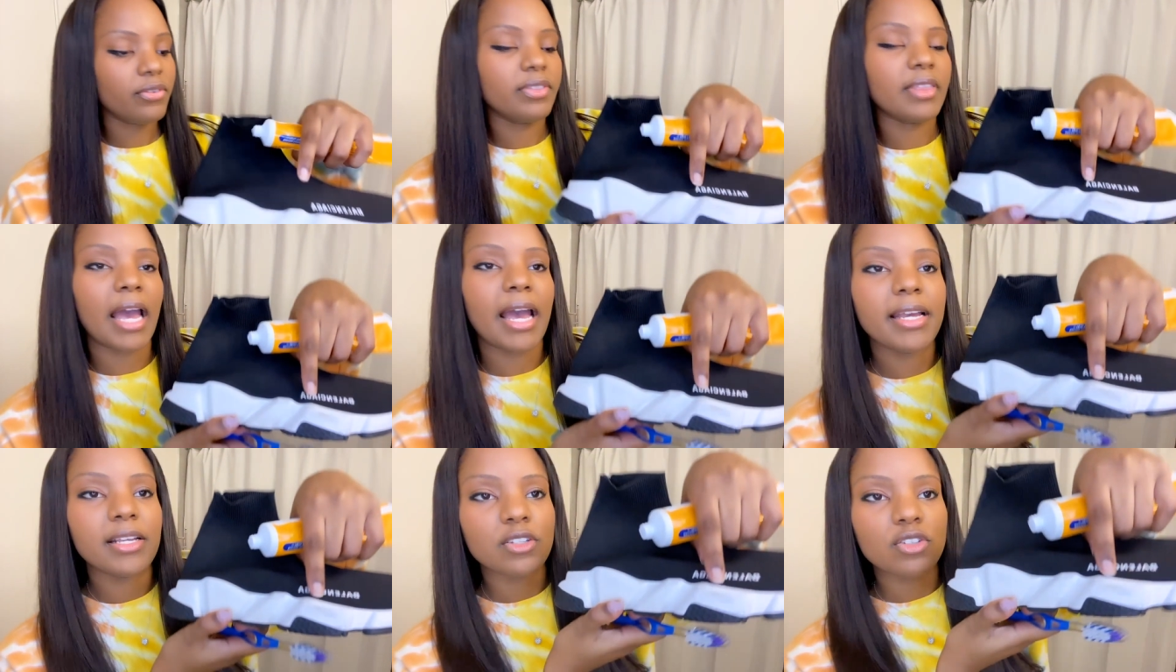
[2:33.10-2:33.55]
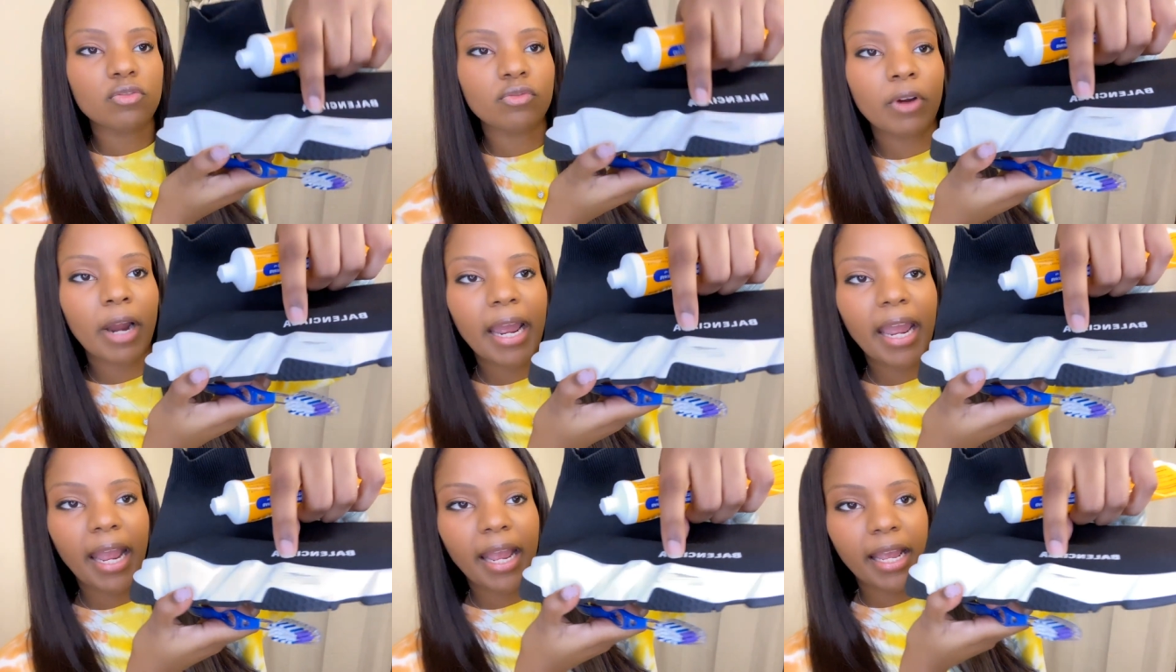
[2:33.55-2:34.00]
that is
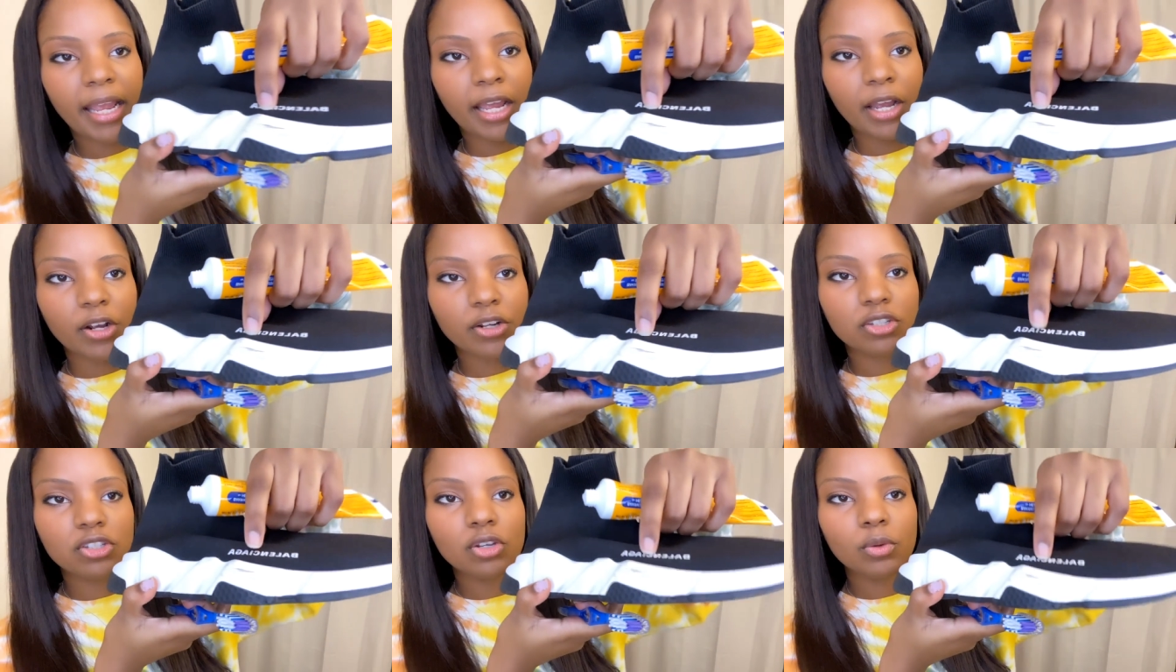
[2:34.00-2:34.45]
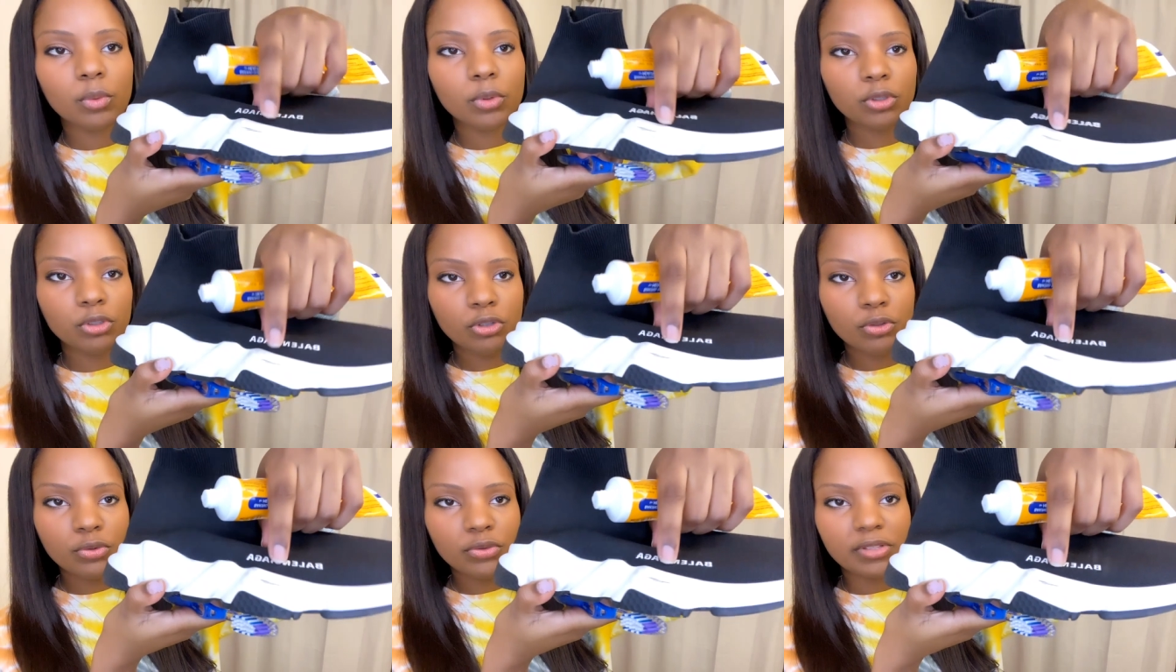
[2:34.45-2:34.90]
right here. So we'll
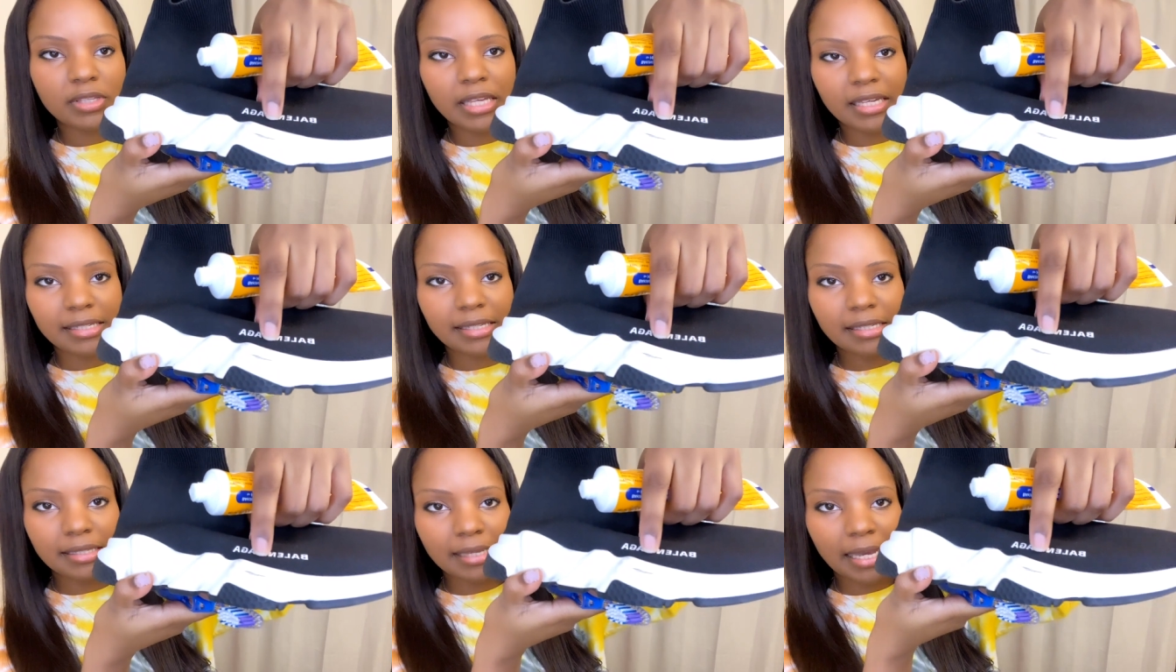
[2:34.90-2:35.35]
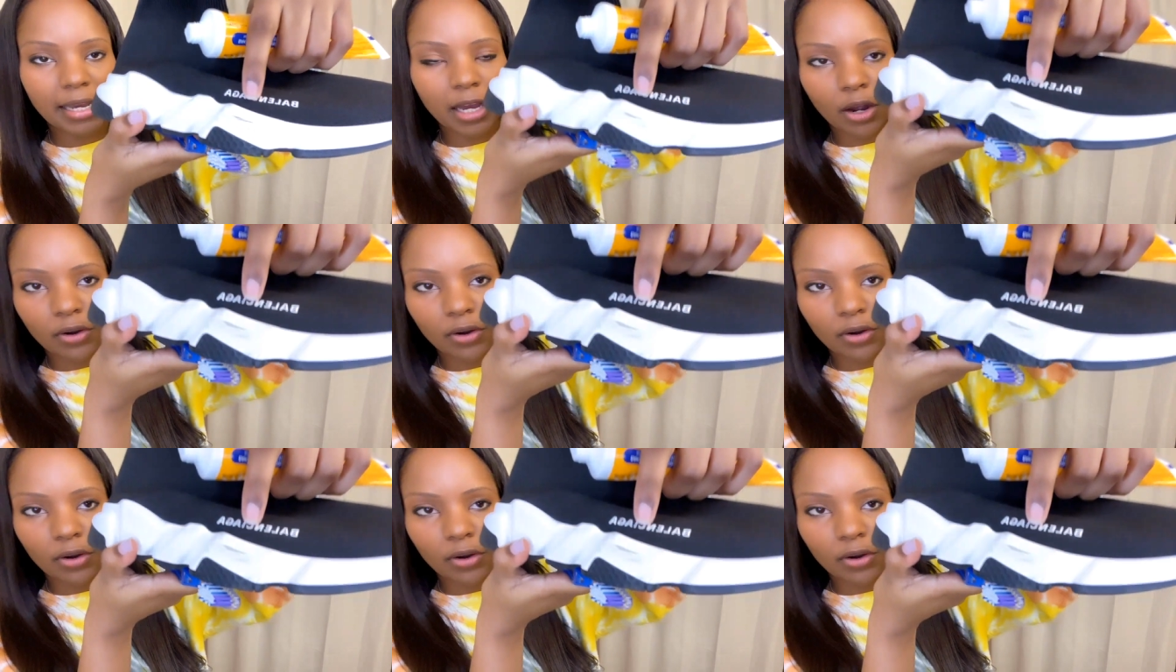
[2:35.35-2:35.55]
use this as like our